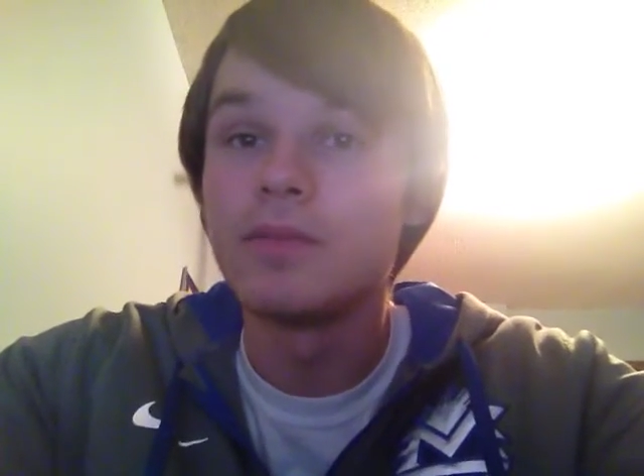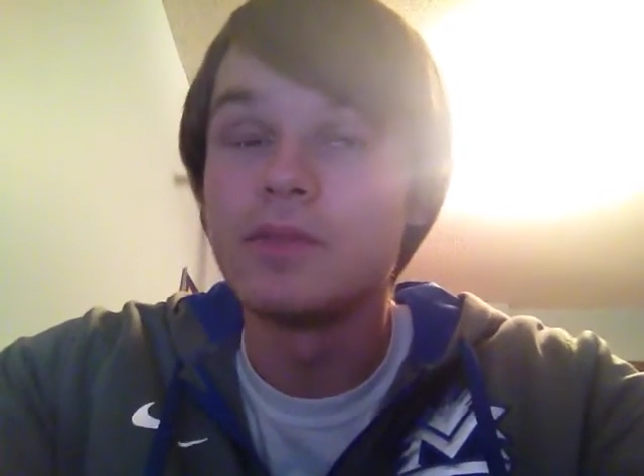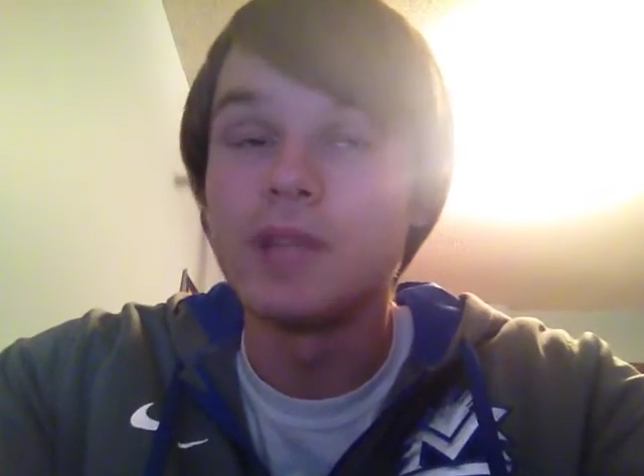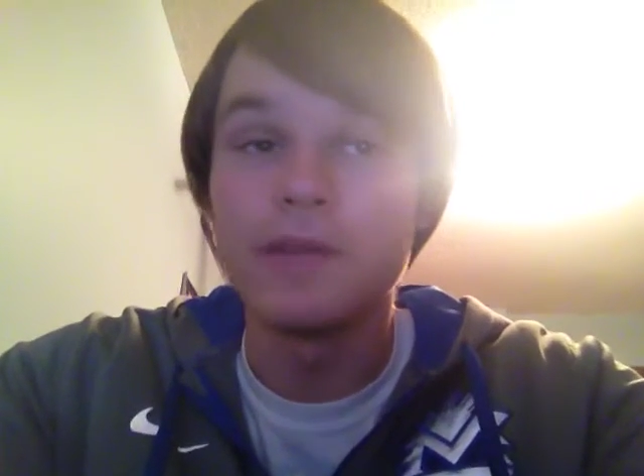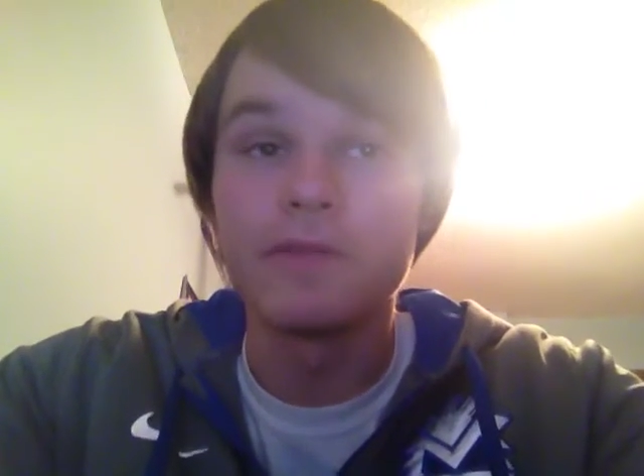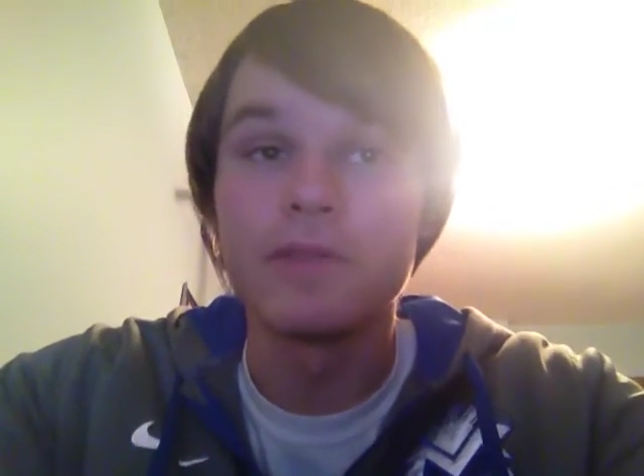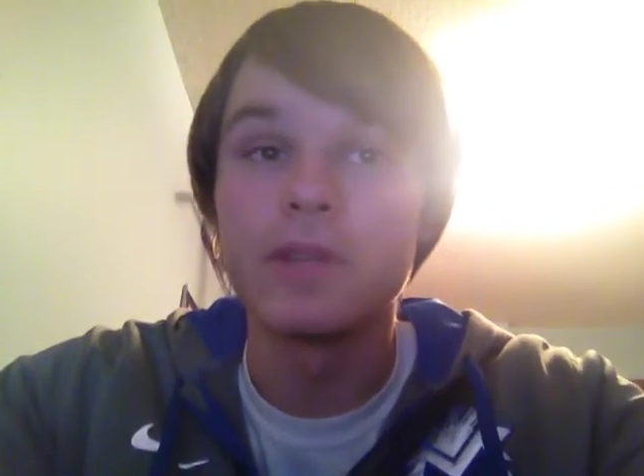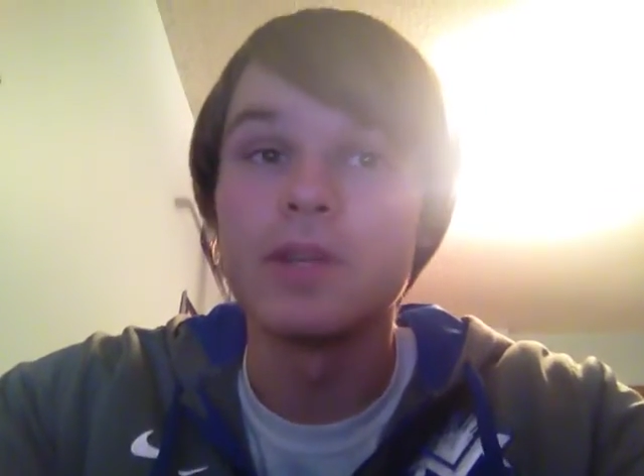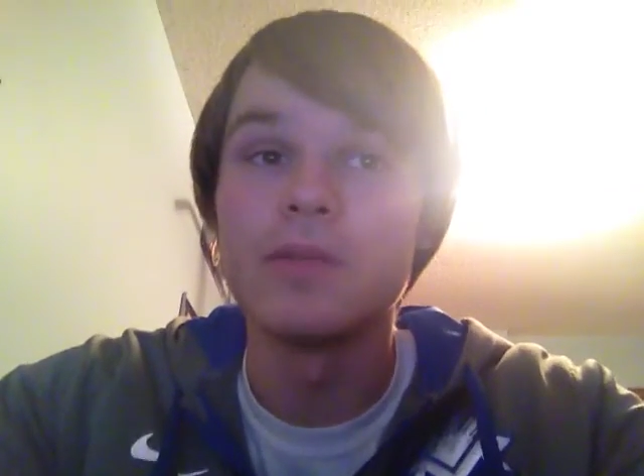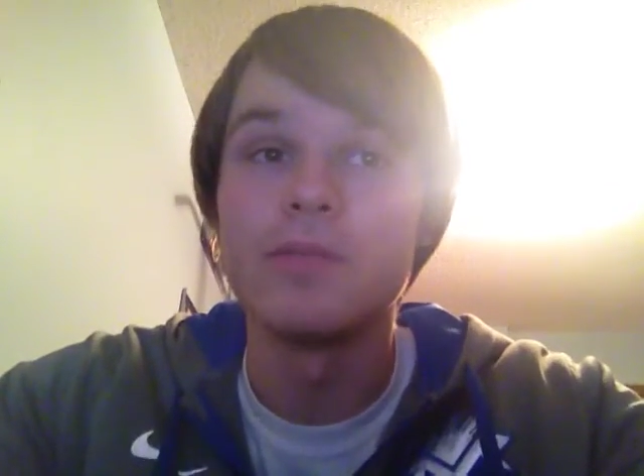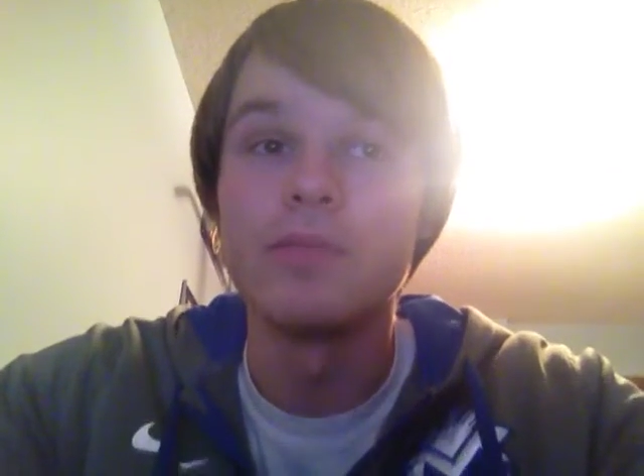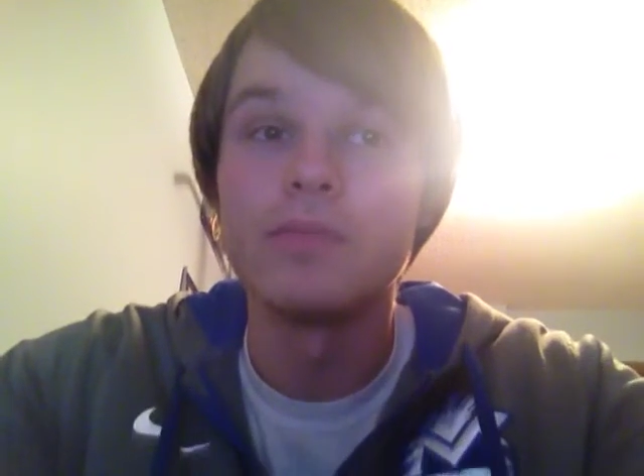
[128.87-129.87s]

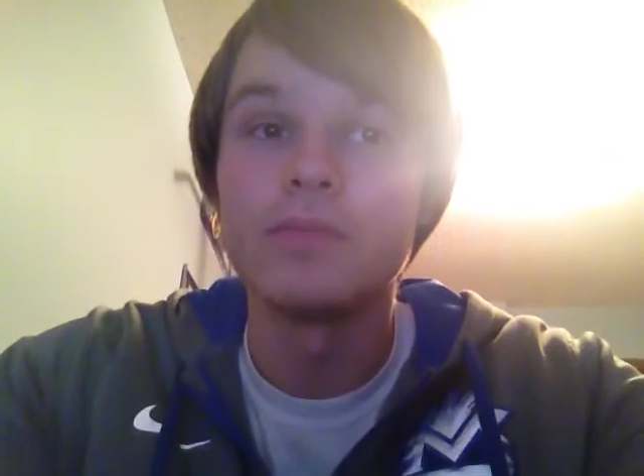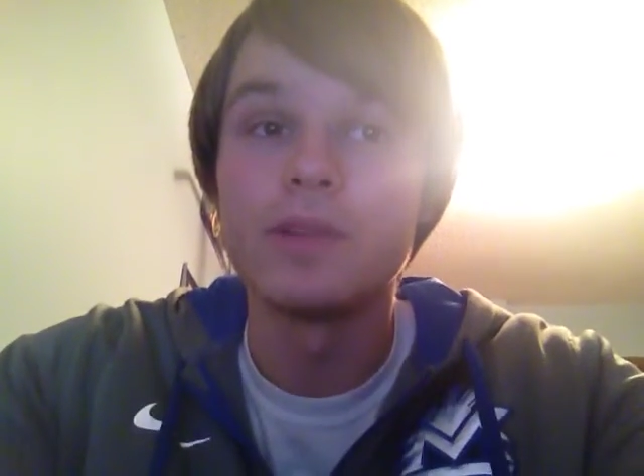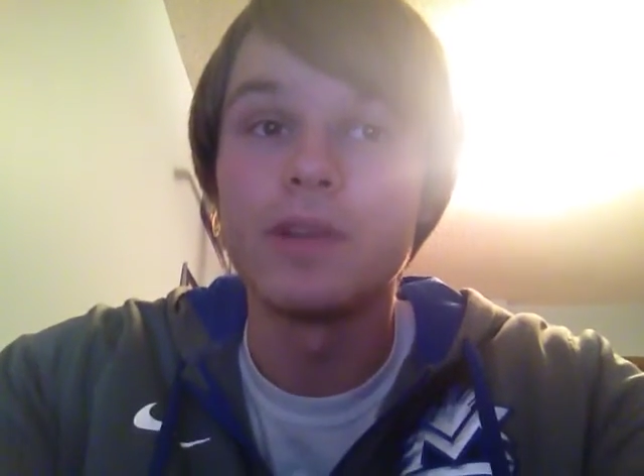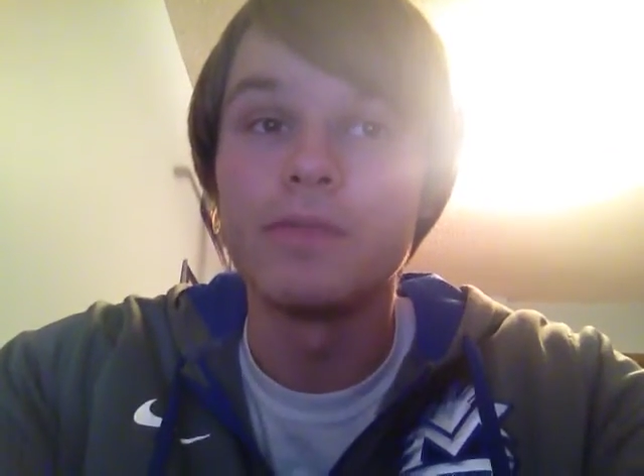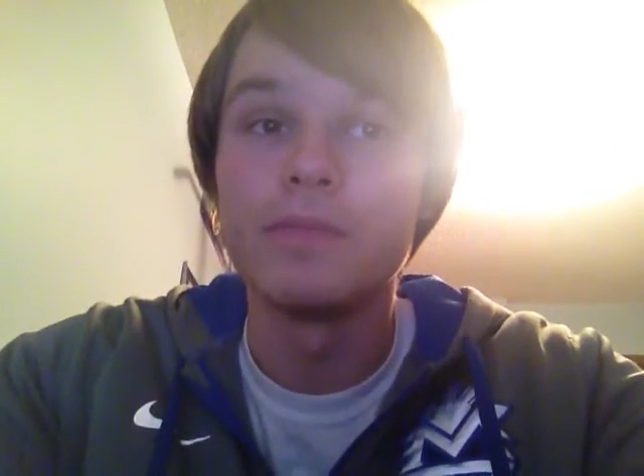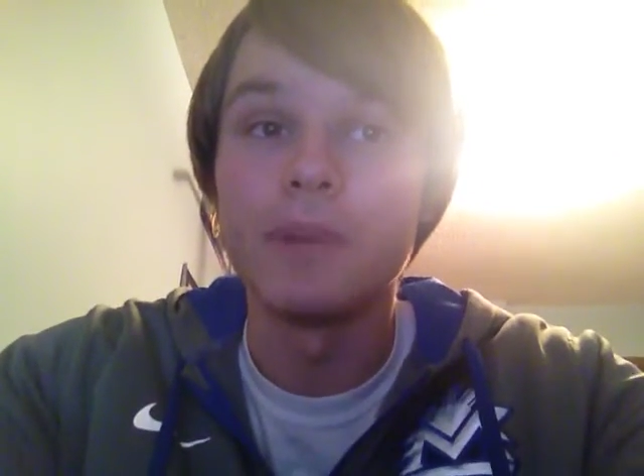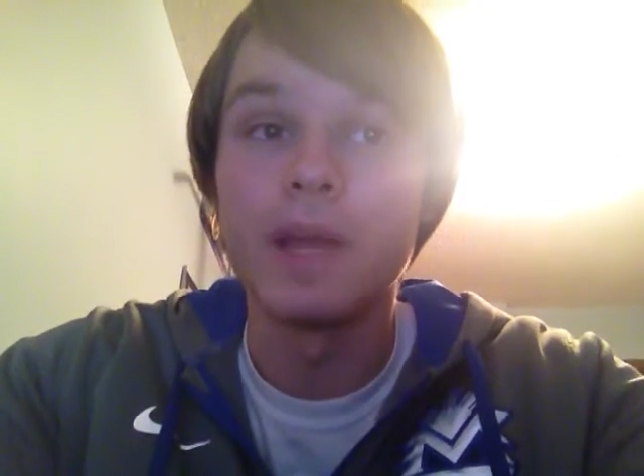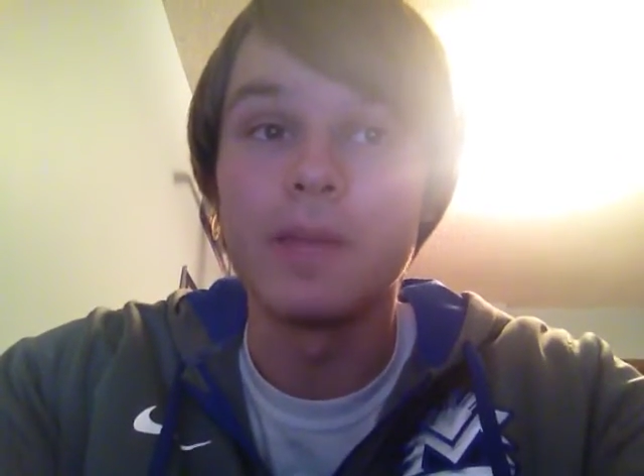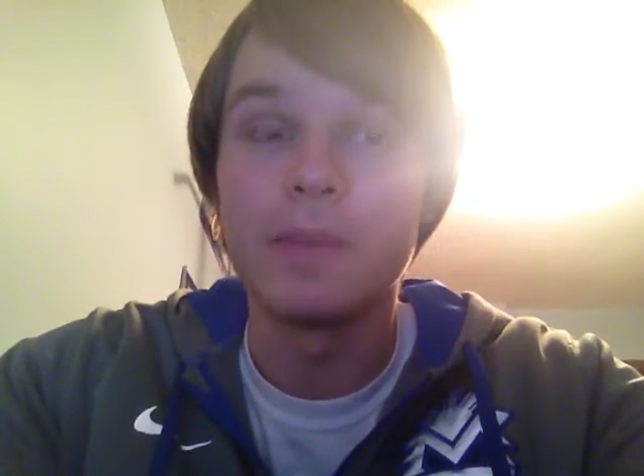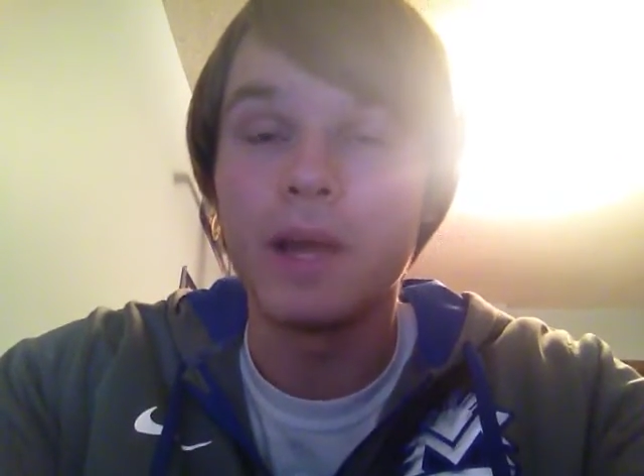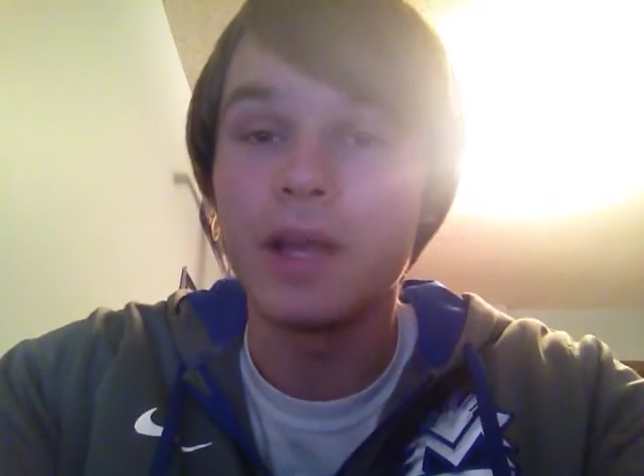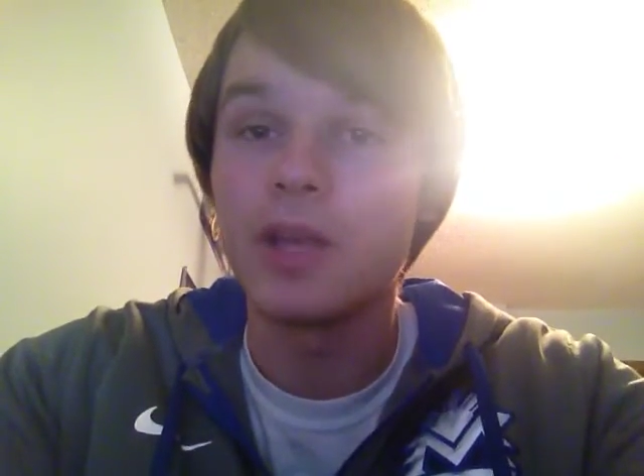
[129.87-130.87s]
definitely if Manny
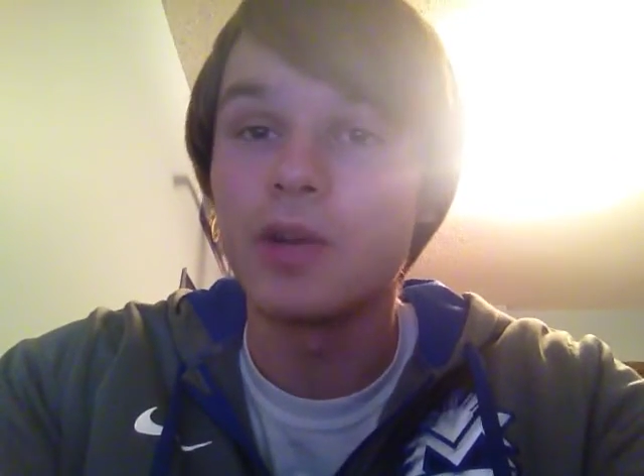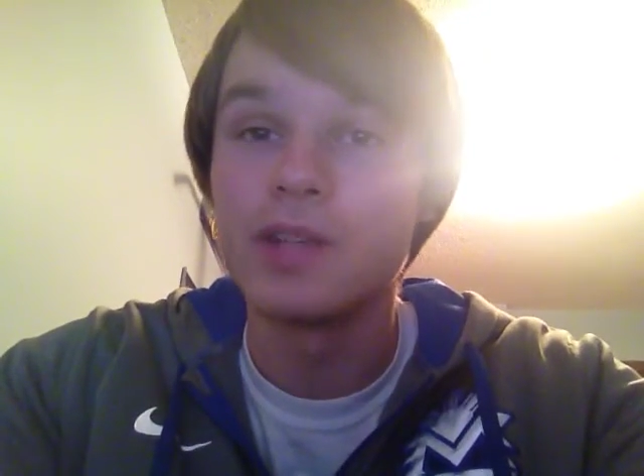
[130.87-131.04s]
Pacquiao